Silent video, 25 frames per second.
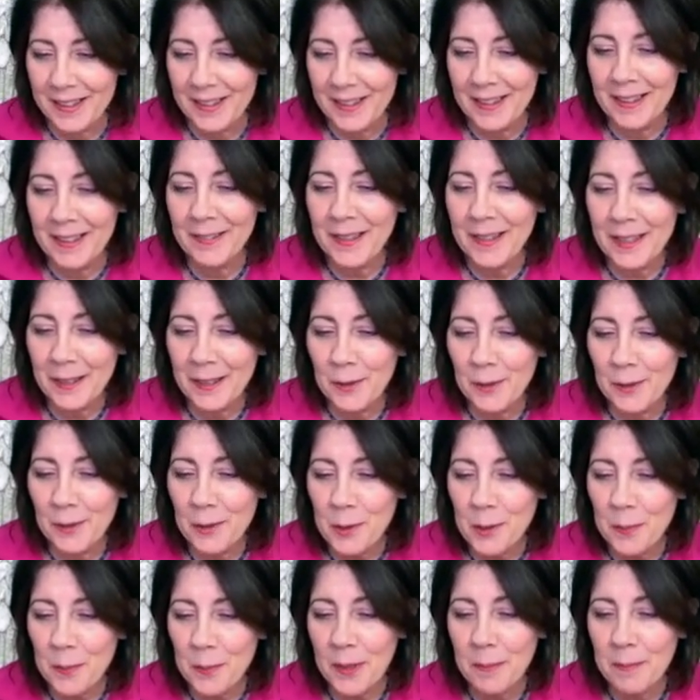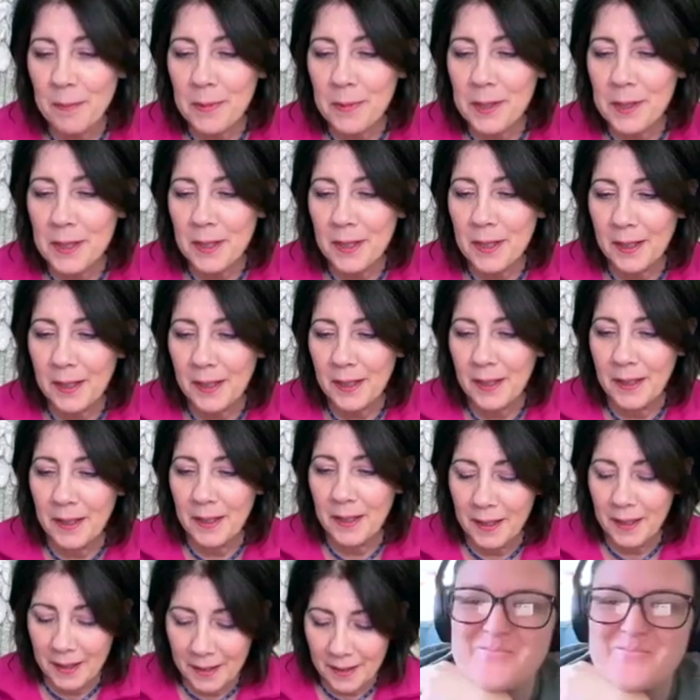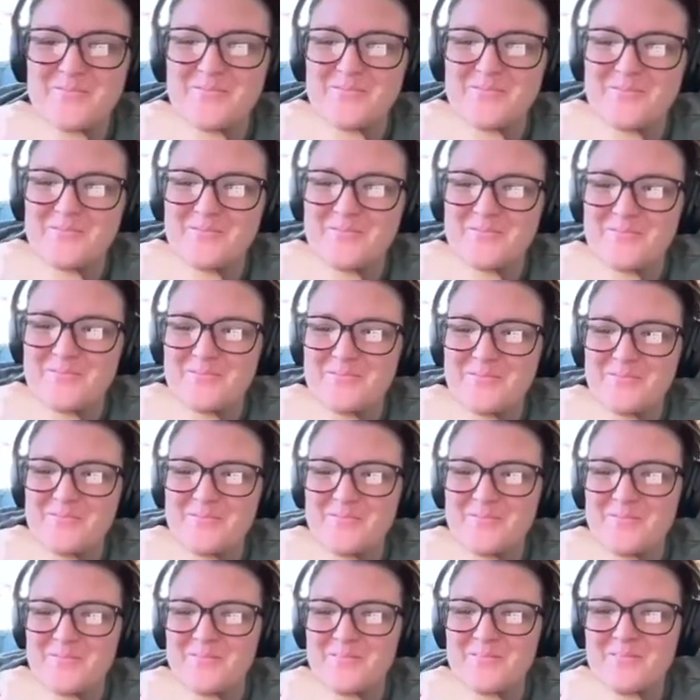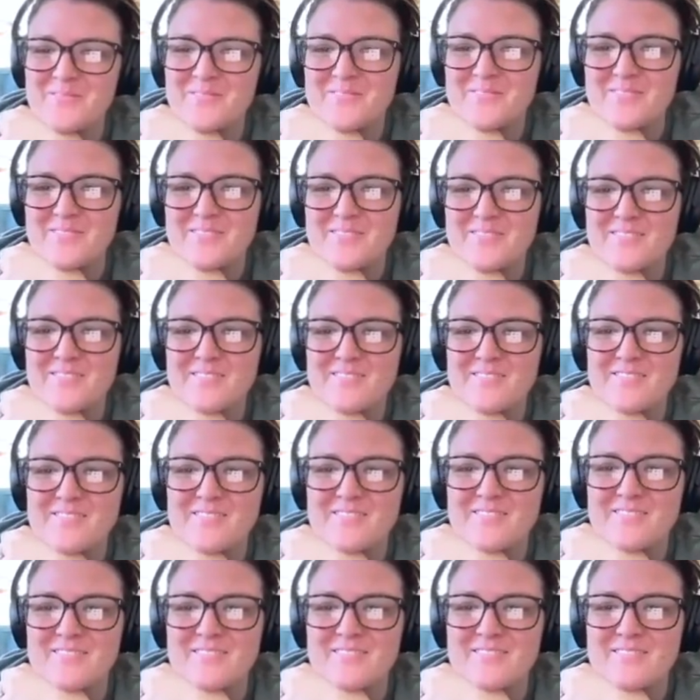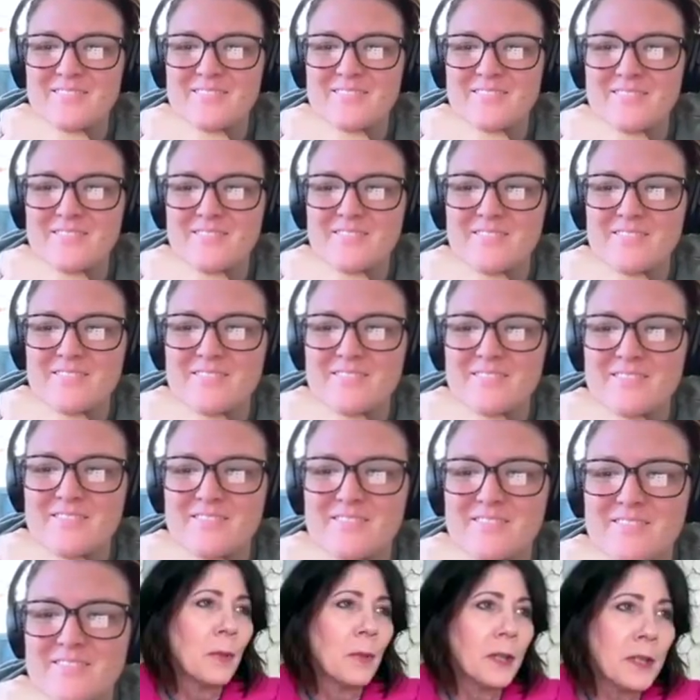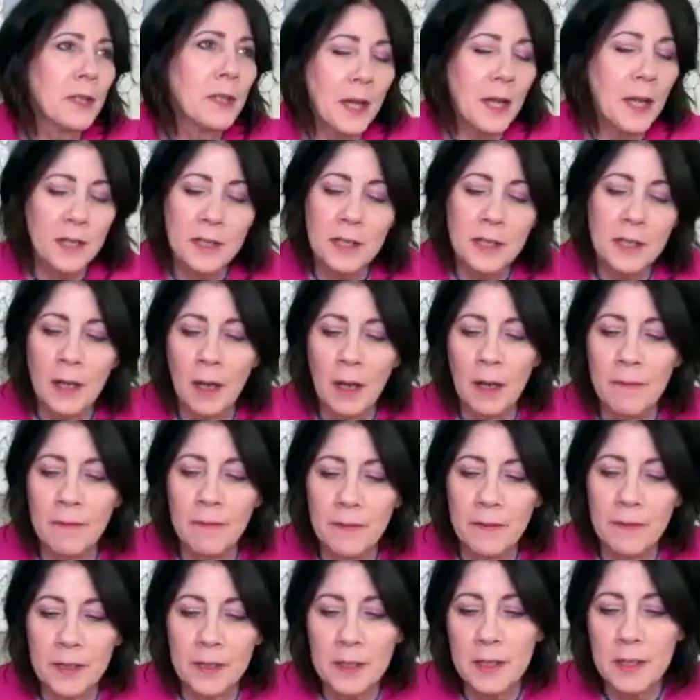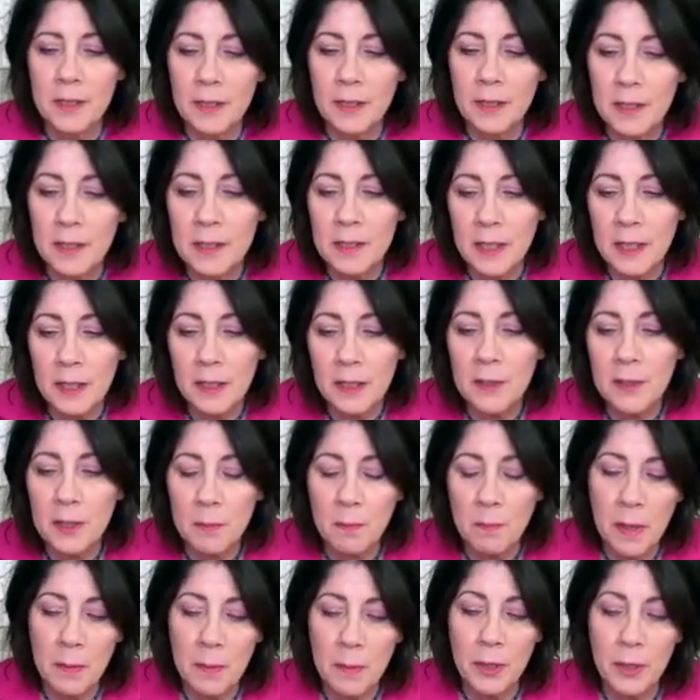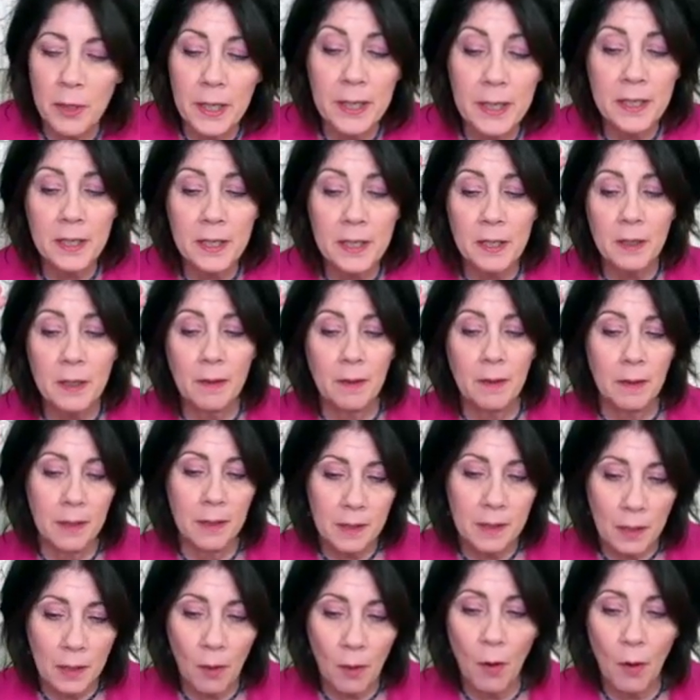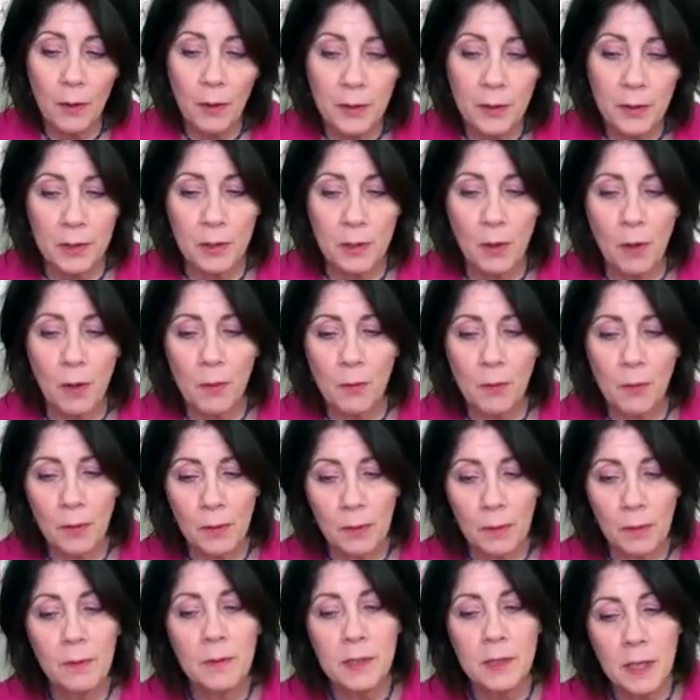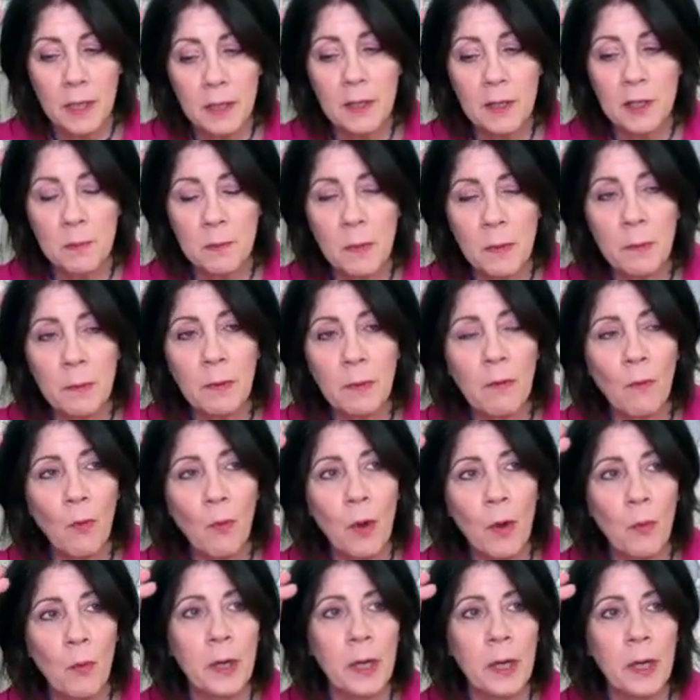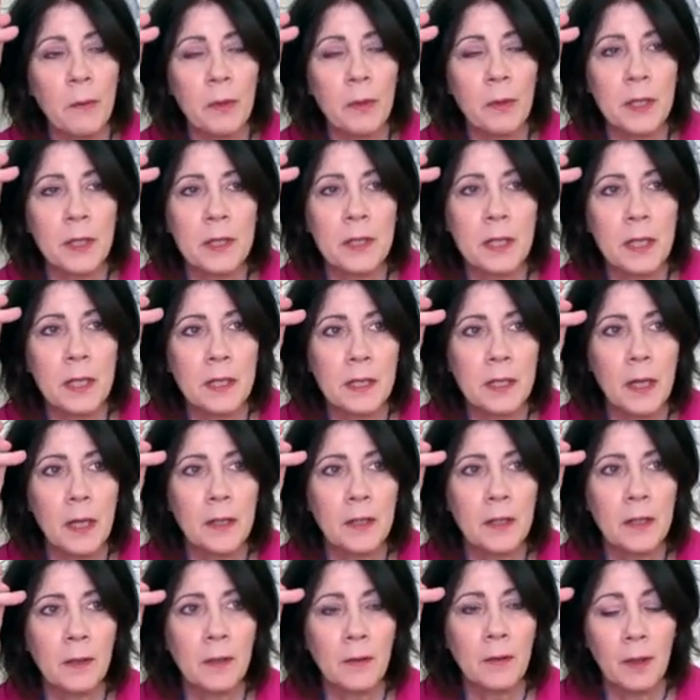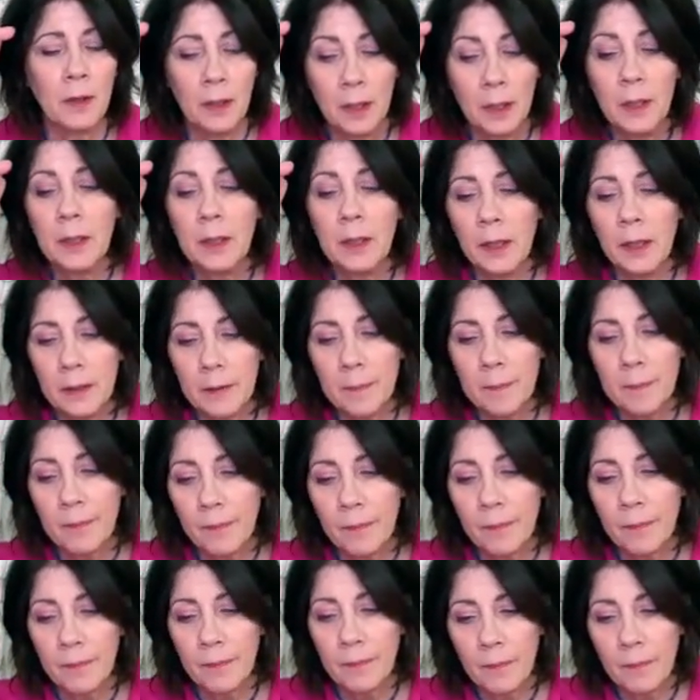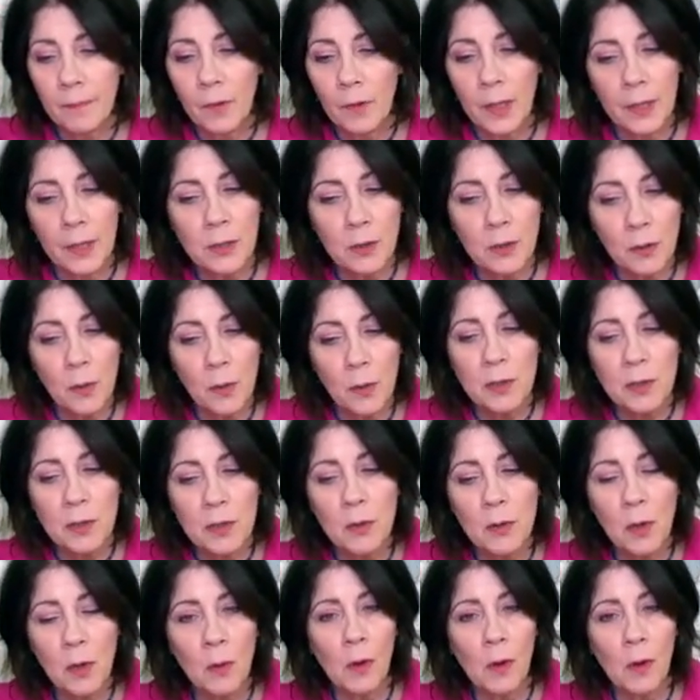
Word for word: I'm getting goosebumps. Mm-hmm. Okay, so let's just ask that. Do we need to know anything? No. Let's ask the obvious. The sickness memory, is it is it also sickness memory of what went on with the C-section? Yeah. Okay, so those two are